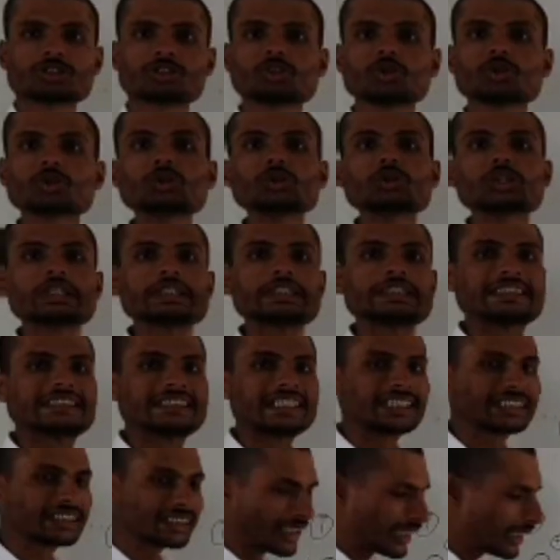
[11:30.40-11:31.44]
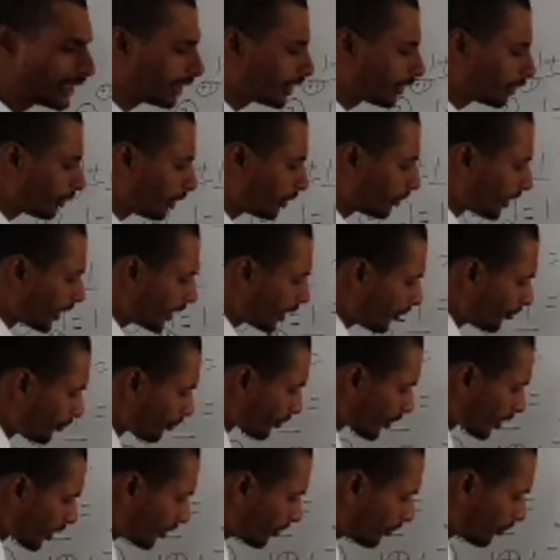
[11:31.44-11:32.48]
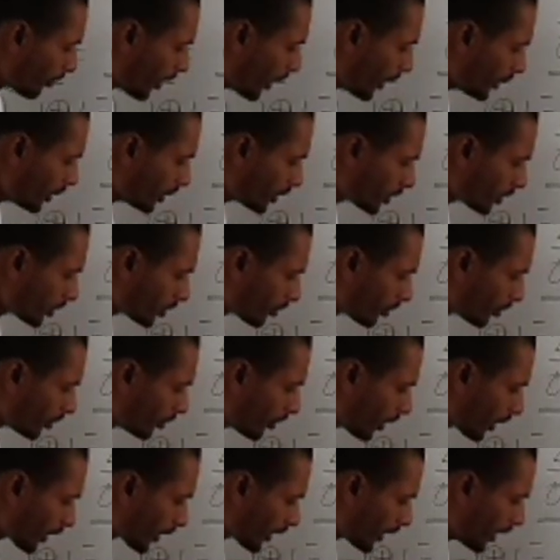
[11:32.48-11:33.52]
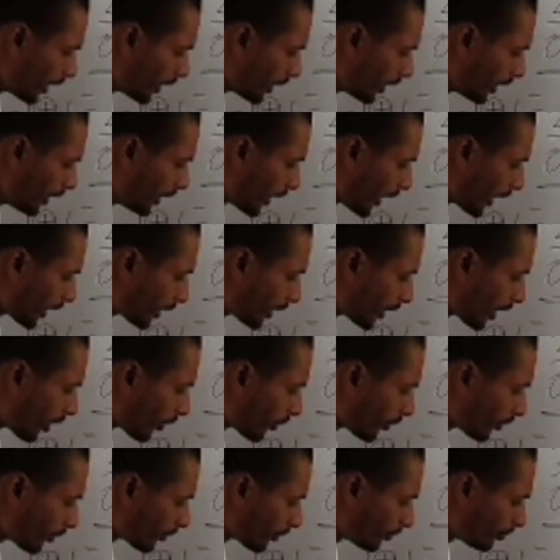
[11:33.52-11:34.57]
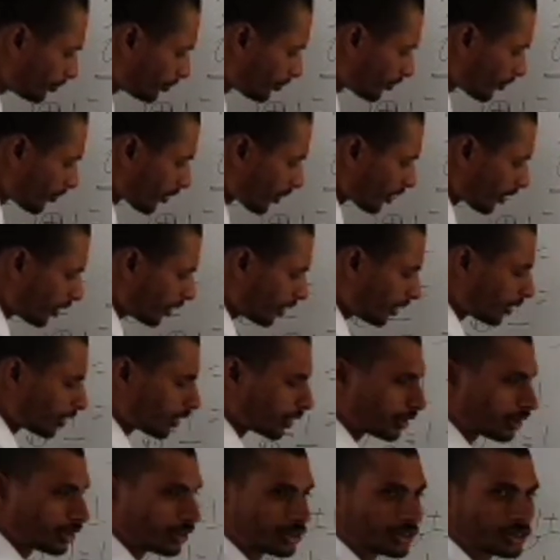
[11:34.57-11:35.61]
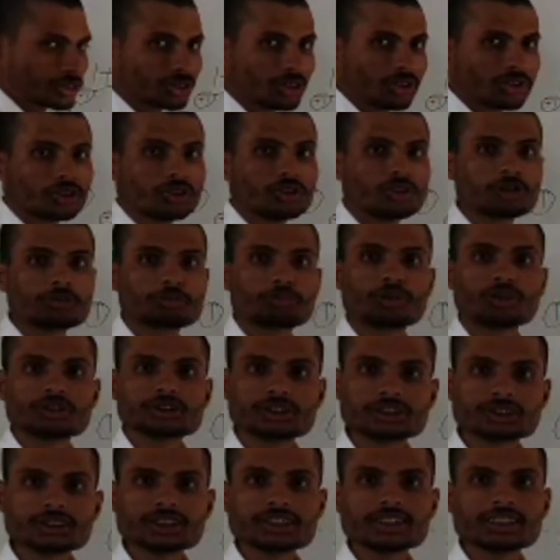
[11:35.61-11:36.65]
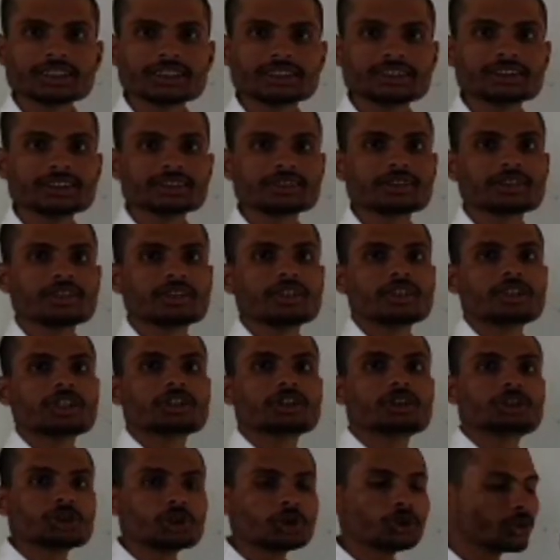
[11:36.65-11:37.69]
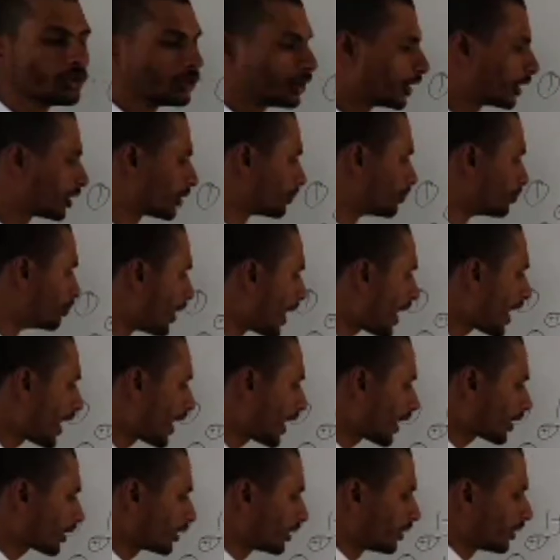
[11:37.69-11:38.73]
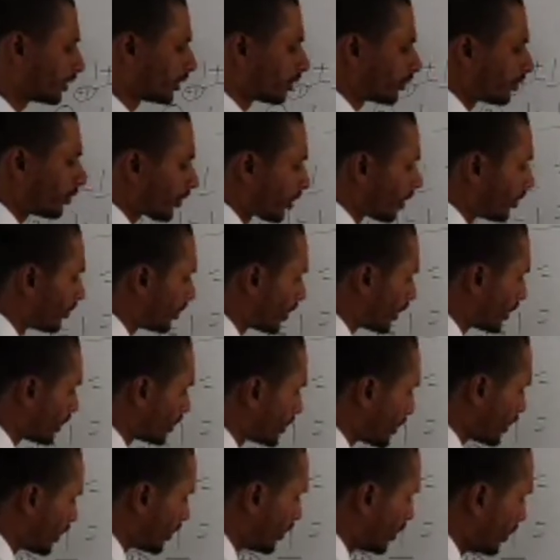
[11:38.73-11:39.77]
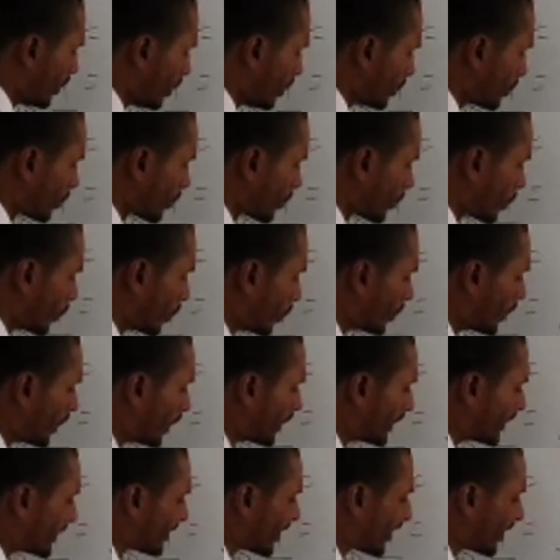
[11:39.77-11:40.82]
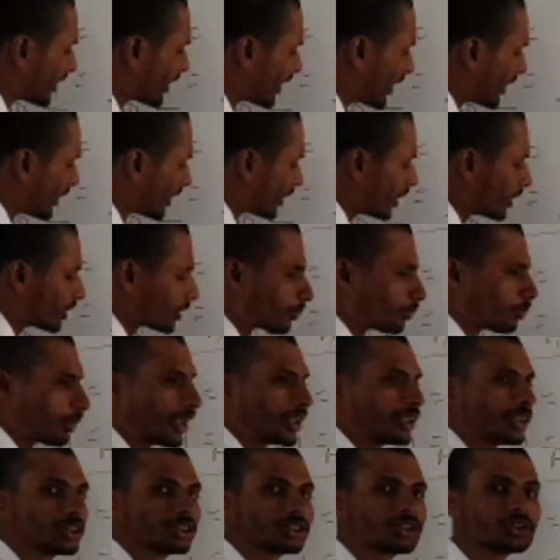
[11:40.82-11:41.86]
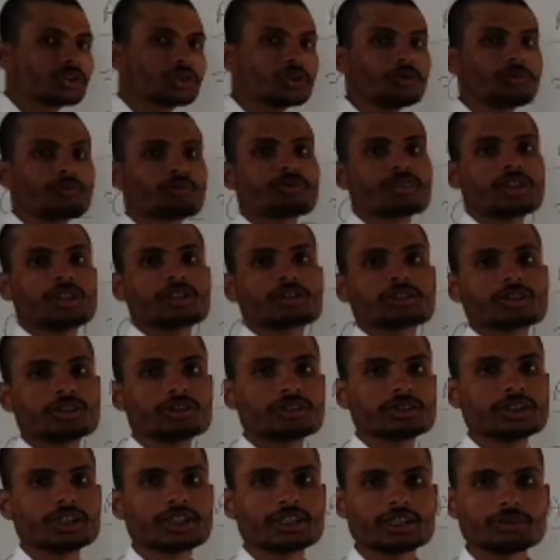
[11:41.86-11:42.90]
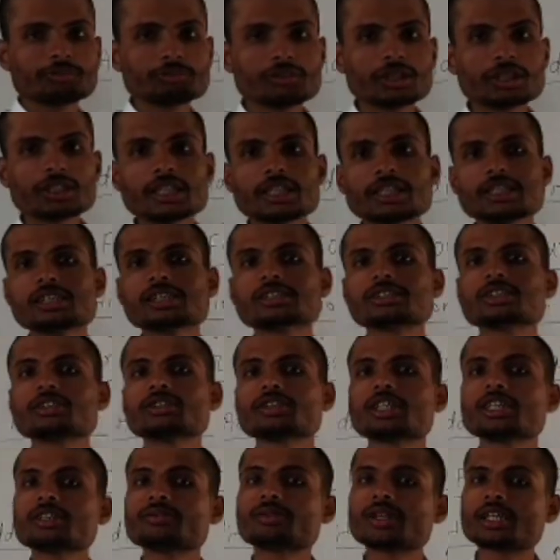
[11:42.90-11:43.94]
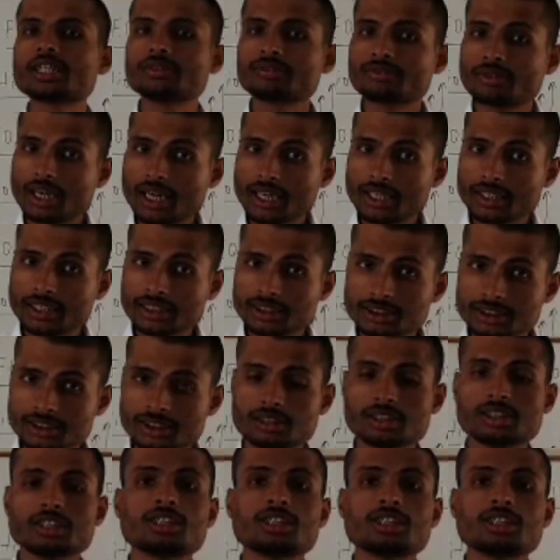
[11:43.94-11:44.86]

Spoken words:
So total resultant will be -2. You are currently right now. So your position is 2 units back from origin. So total resultant is -2. So using number line also you can verify it.